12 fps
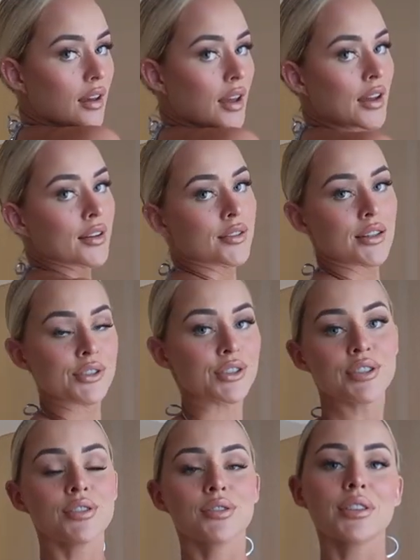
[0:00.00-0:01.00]
and it's
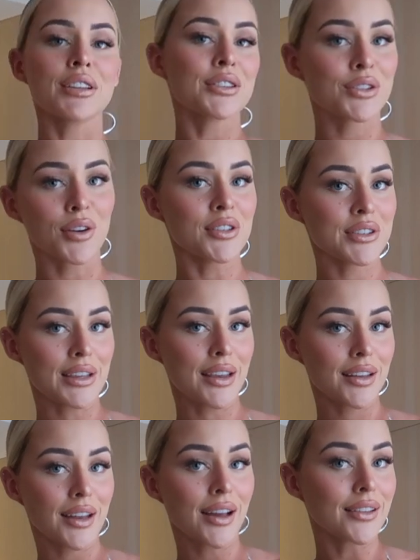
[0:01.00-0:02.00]
just, it's so
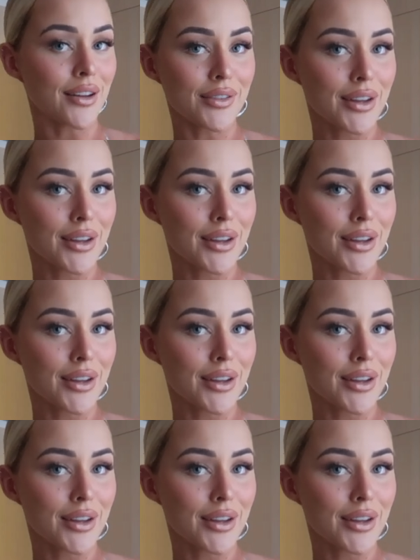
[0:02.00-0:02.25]
sick. I love